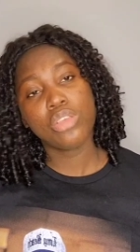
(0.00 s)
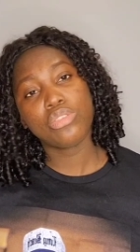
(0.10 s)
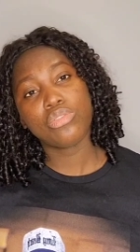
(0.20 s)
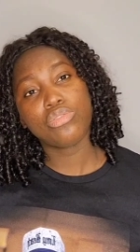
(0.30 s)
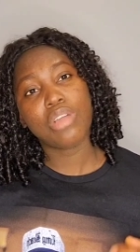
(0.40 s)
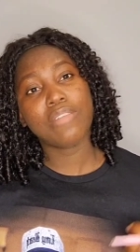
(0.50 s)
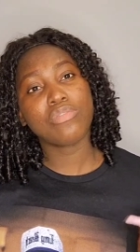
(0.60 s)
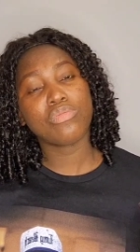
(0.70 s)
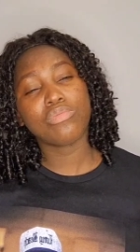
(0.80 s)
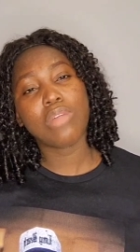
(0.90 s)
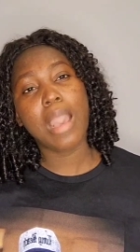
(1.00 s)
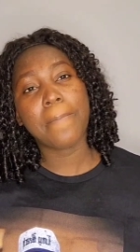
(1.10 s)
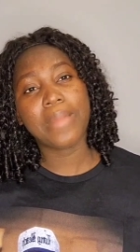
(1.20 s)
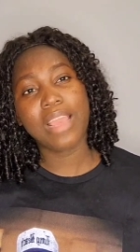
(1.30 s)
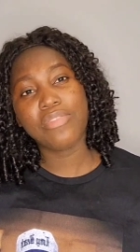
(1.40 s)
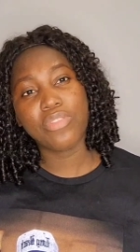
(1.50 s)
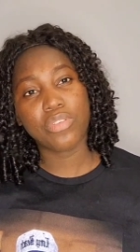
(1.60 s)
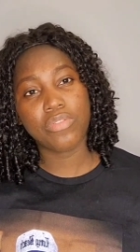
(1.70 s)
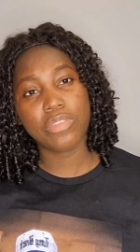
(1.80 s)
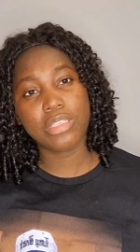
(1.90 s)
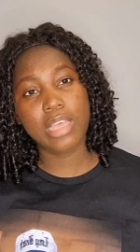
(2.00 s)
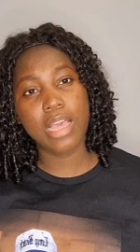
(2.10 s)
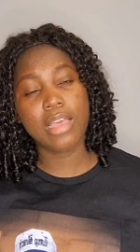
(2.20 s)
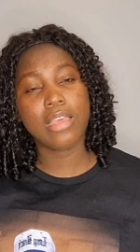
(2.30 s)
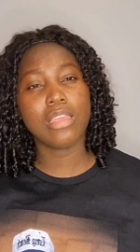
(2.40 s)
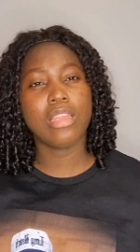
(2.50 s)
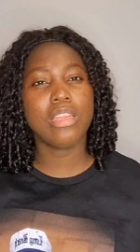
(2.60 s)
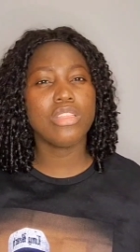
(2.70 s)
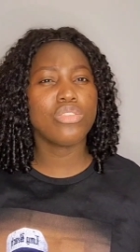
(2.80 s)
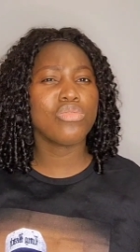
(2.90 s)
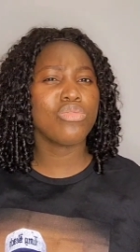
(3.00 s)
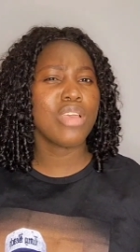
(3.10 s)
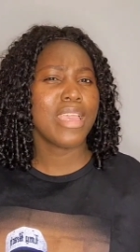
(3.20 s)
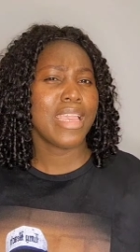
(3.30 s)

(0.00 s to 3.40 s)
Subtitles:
So you have to apply for your visa little